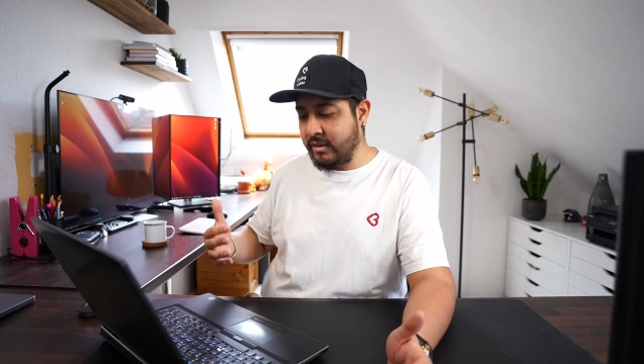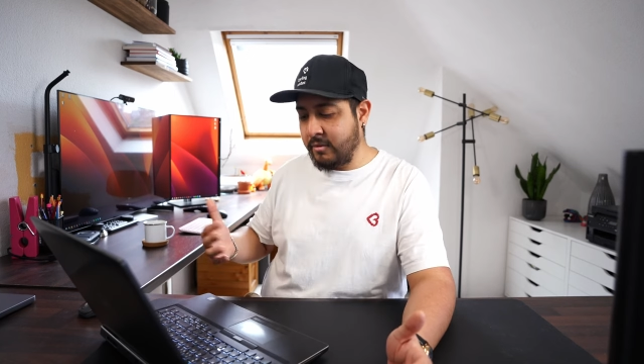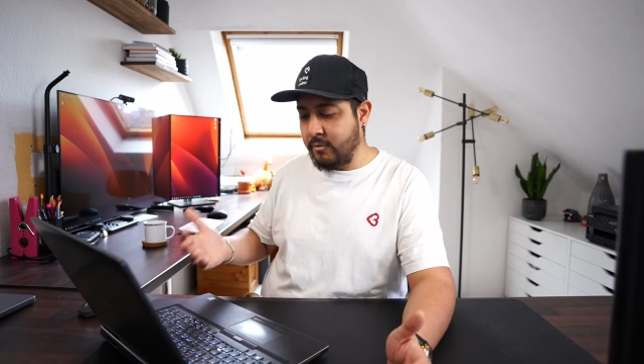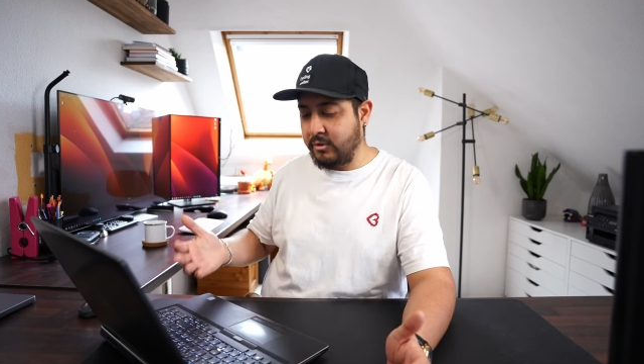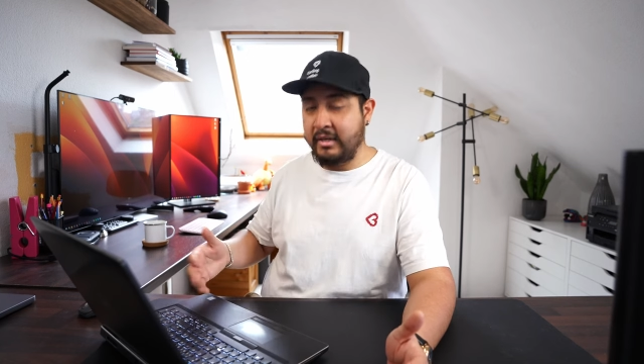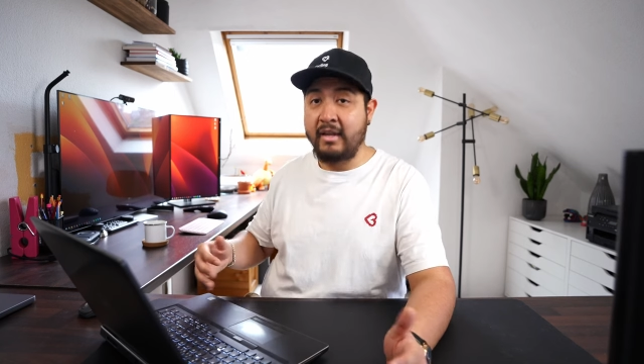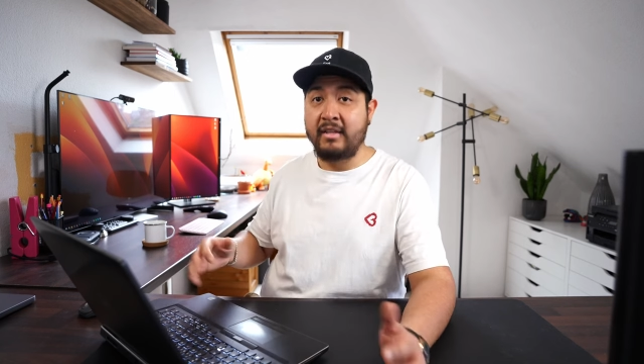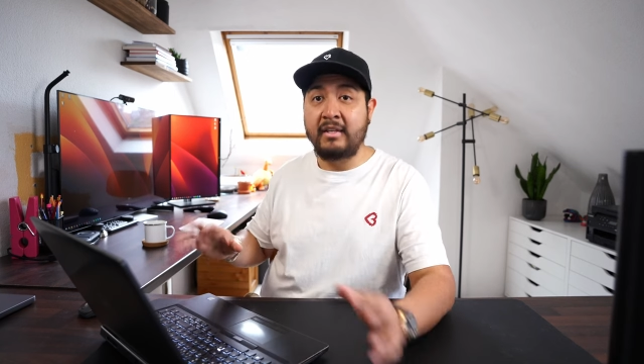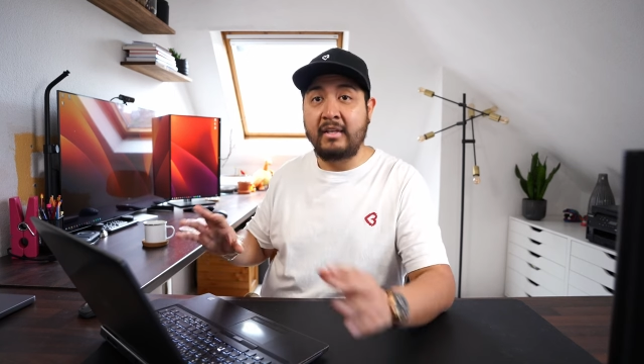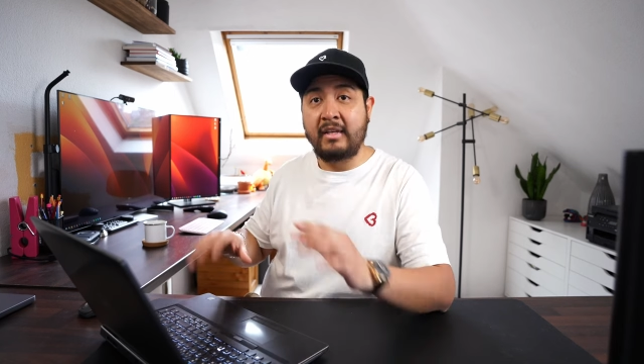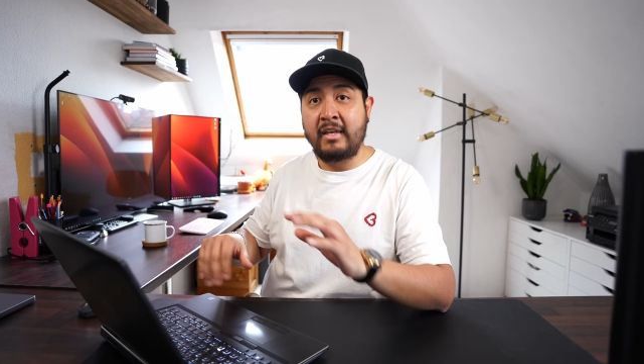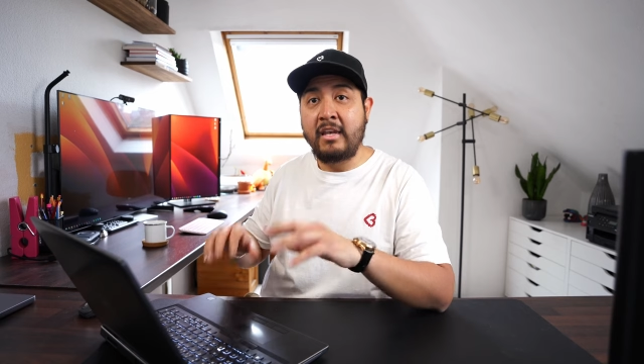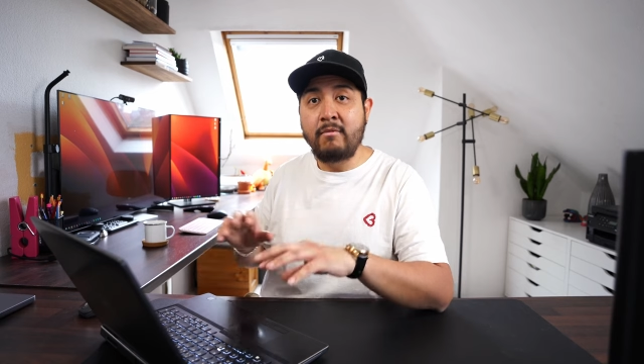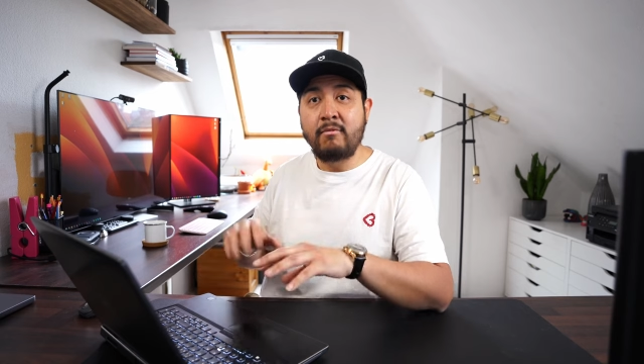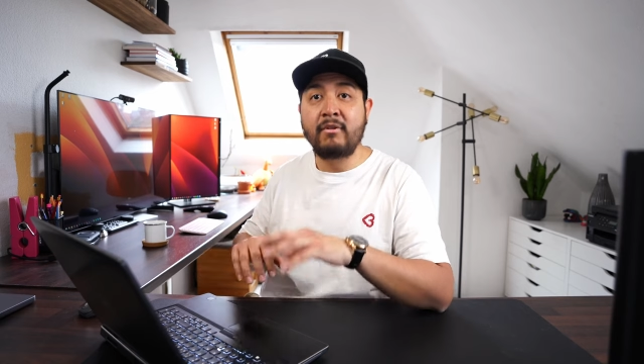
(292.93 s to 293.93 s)
But the
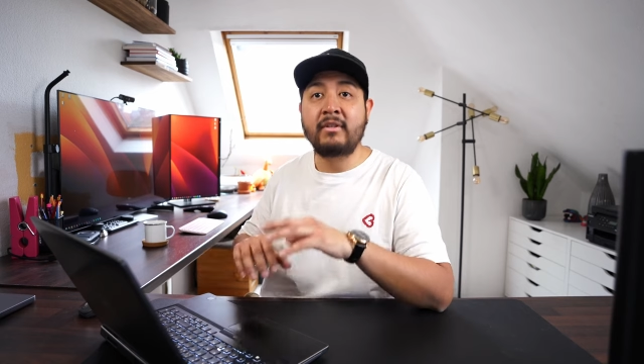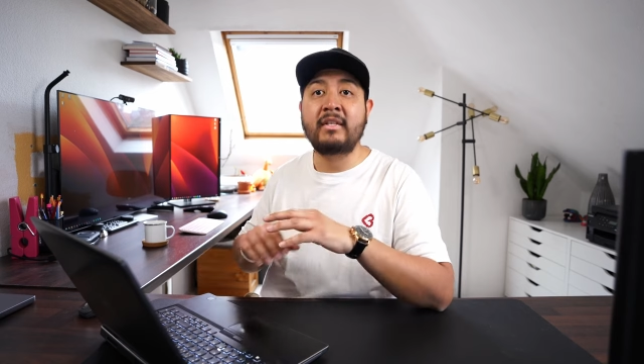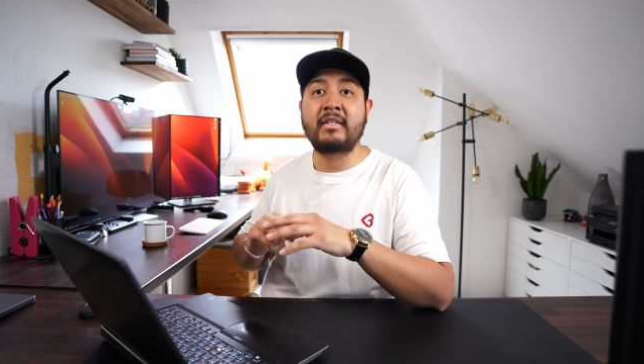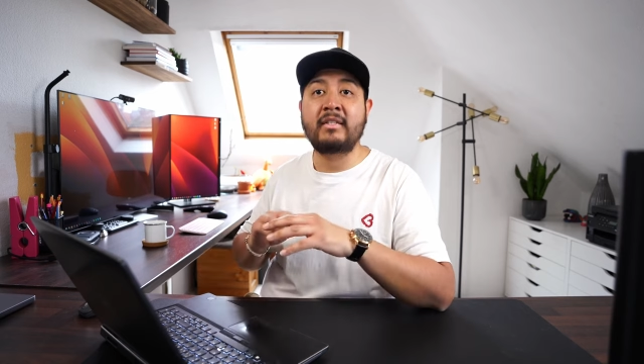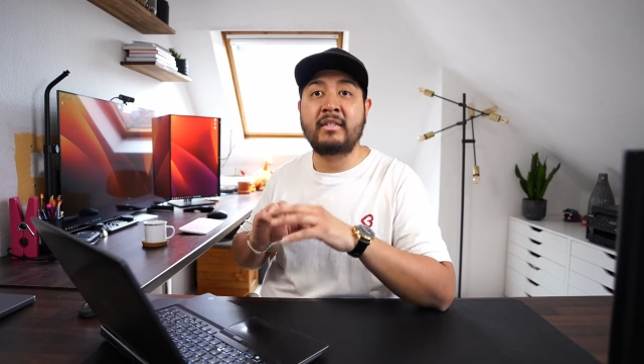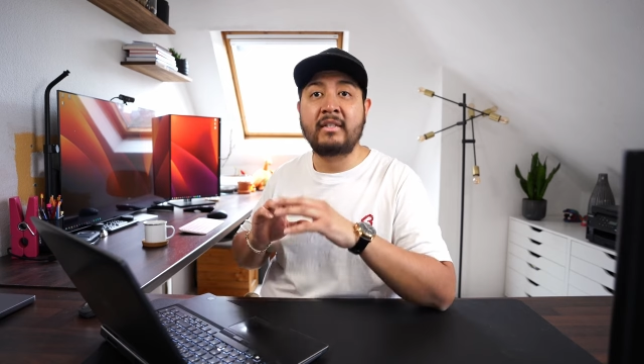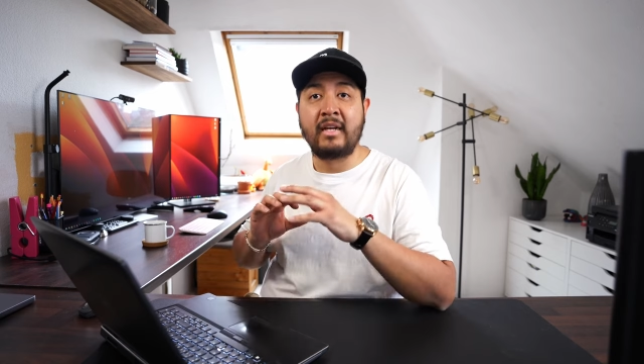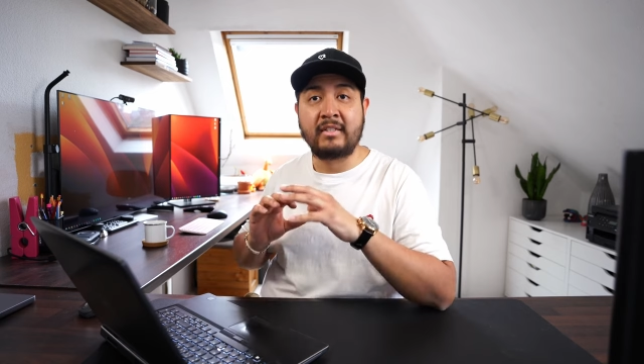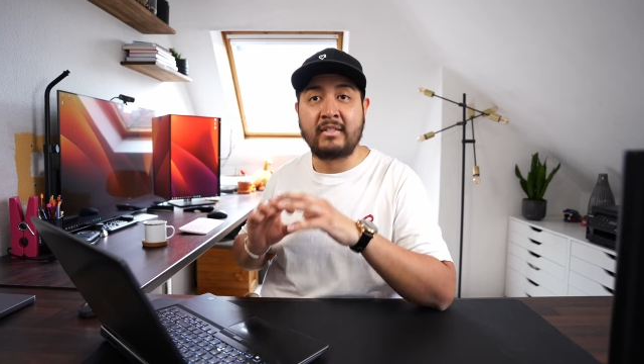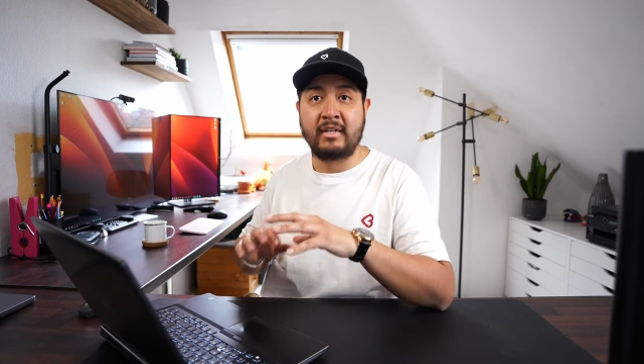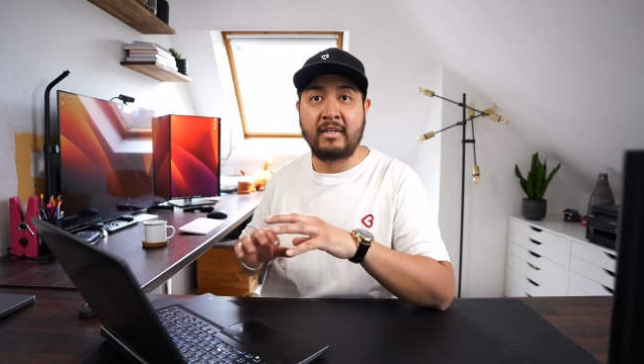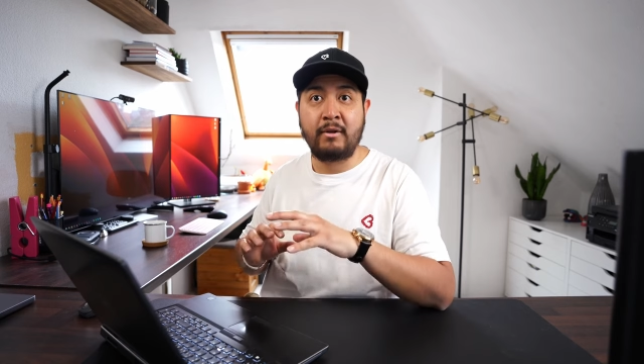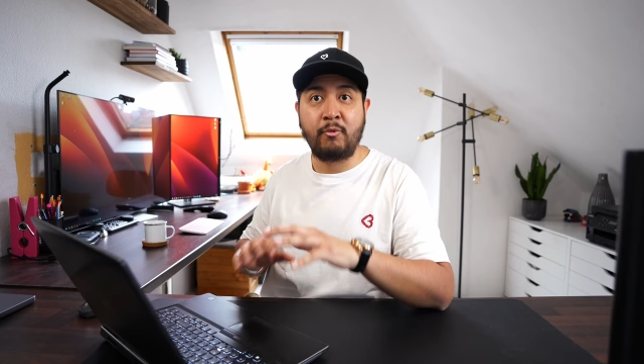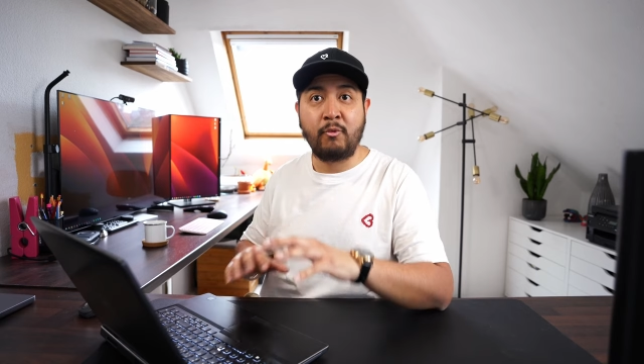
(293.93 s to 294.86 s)
keyboard is has a